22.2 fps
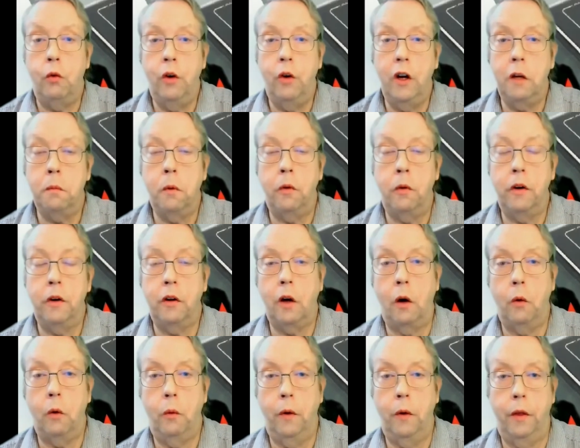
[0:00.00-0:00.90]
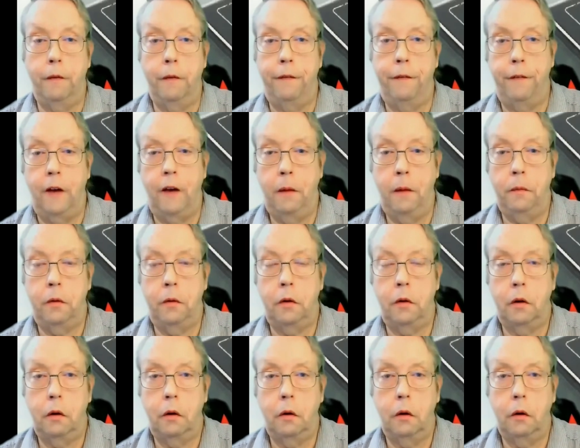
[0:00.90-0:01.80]
a reasonable result with a
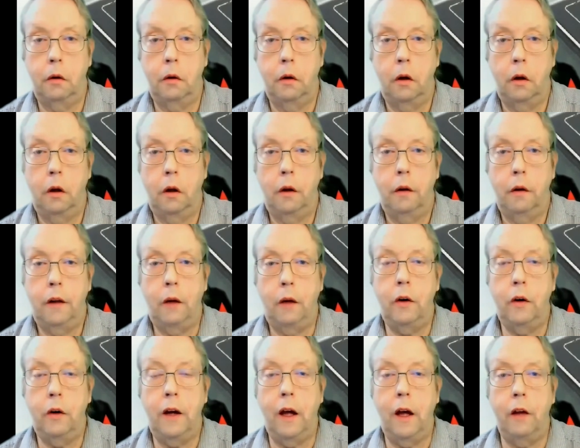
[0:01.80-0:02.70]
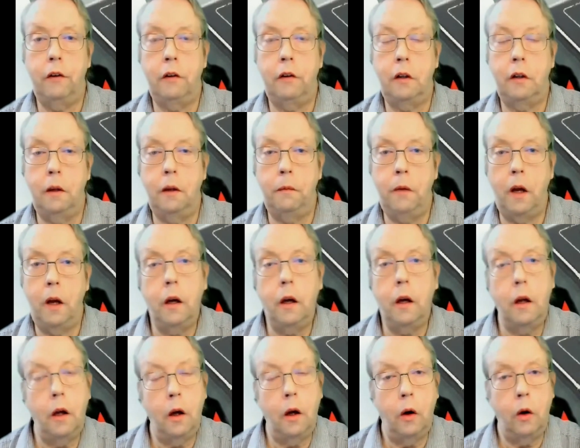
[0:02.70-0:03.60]
Philips, they will get a similar